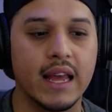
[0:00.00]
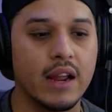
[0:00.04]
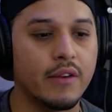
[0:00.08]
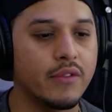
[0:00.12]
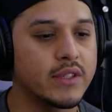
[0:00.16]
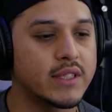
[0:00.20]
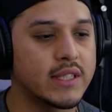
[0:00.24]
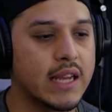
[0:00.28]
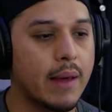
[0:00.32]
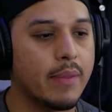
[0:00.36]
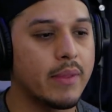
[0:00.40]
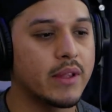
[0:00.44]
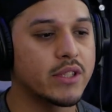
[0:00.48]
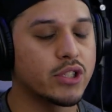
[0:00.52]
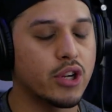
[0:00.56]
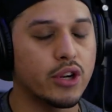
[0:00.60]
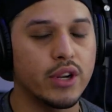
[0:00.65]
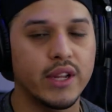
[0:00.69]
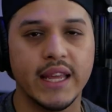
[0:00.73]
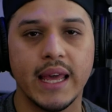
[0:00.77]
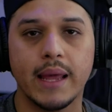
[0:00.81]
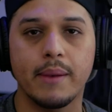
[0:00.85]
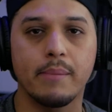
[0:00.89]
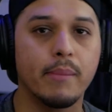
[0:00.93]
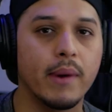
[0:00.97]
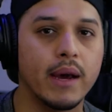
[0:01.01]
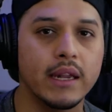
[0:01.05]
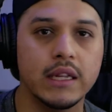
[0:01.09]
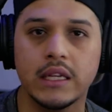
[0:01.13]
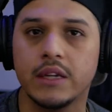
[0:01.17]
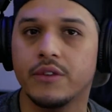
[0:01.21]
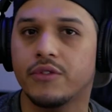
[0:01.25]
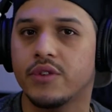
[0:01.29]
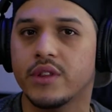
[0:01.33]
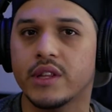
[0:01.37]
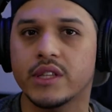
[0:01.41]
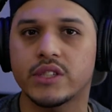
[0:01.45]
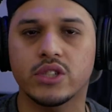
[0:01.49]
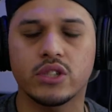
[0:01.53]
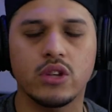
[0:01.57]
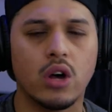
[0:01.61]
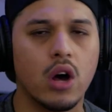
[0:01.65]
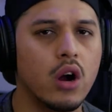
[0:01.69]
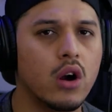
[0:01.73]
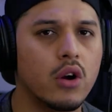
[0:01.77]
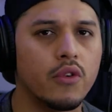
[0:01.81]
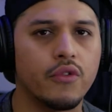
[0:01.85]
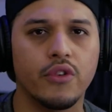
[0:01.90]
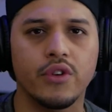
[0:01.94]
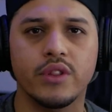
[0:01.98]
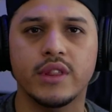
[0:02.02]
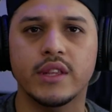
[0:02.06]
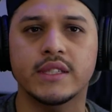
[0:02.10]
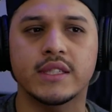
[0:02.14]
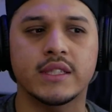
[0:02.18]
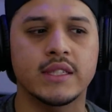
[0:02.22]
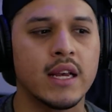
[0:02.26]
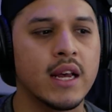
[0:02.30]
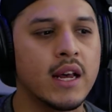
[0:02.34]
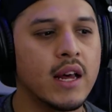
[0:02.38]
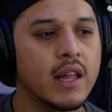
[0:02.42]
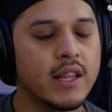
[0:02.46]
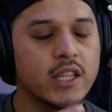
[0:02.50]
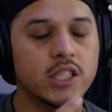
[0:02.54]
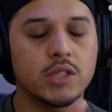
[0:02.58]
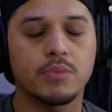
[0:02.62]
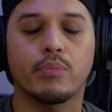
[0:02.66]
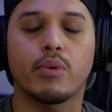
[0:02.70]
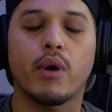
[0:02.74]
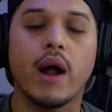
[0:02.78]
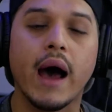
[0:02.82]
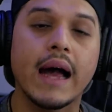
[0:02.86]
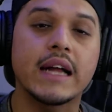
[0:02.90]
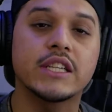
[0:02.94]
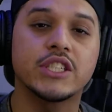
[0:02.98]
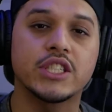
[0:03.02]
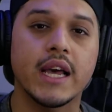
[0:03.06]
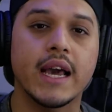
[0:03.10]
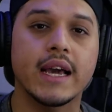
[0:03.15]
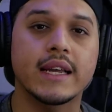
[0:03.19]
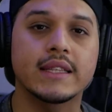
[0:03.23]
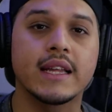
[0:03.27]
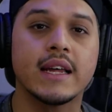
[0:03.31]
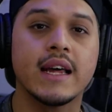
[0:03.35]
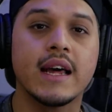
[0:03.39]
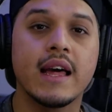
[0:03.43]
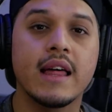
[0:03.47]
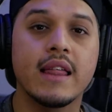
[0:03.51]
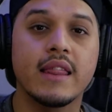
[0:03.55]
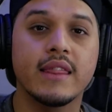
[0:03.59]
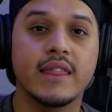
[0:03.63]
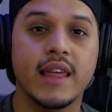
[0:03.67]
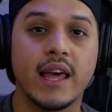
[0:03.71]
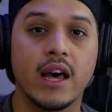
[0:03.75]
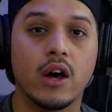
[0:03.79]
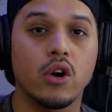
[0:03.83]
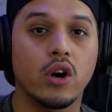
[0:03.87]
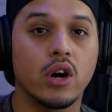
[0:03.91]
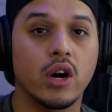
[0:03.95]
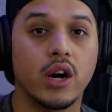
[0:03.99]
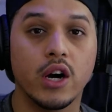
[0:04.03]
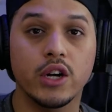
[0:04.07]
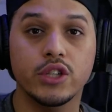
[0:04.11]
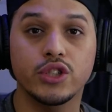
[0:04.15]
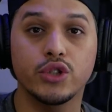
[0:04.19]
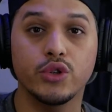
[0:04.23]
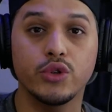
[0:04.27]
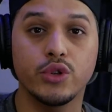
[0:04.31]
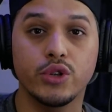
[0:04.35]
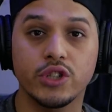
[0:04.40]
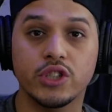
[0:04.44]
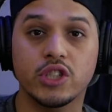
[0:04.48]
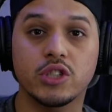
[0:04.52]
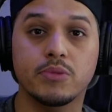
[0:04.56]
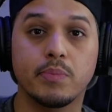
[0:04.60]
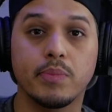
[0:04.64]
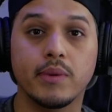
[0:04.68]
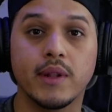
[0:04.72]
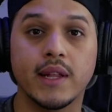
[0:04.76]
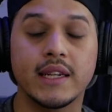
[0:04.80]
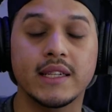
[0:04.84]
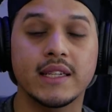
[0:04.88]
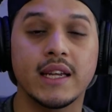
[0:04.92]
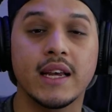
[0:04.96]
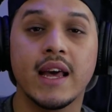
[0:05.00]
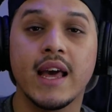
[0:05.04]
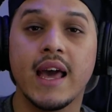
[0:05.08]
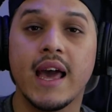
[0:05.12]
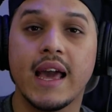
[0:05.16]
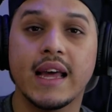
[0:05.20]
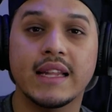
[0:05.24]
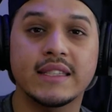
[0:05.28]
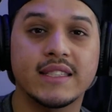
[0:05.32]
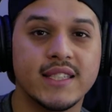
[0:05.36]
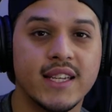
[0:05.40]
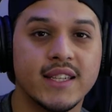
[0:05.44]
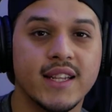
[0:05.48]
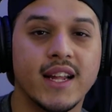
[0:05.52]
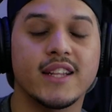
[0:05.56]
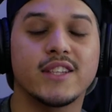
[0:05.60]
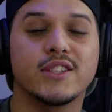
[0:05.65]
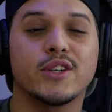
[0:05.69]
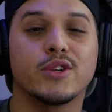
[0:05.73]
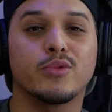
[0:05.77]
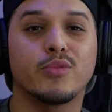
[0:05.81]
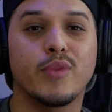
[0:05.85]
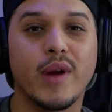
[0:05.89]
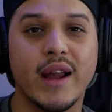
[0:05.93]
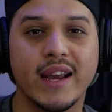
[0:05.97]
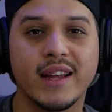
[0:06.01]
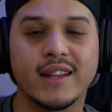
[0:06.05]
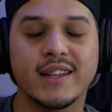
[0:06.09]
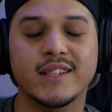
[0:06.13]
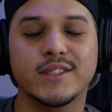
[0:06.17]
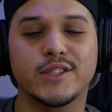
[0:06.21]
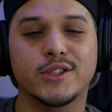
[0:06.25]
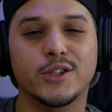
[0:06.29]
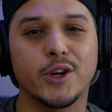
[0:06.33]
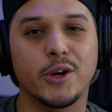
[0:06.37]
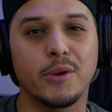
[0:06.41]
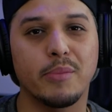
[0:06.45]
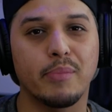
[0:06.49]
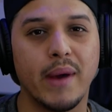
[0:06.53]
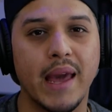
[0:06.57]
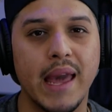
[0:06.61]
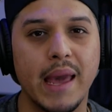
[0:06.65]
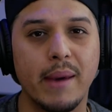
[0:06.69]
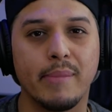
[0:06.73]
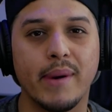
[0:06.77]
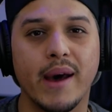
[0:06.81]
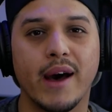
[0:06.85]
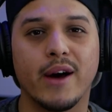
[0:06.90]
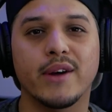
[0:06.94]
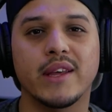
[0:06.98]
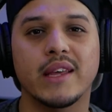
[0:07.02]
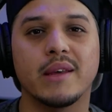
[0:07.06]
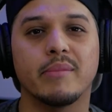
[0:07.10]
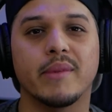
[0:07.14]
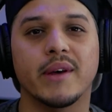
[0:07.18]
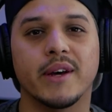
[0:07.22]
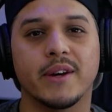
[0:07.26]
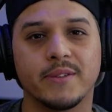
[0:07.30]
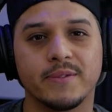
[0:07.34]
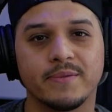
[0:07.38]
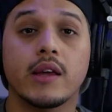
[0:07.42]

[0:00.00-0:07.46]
Every time they start to get money for this song or for this project, they'll cut you your split and send that directly to your PayPal email.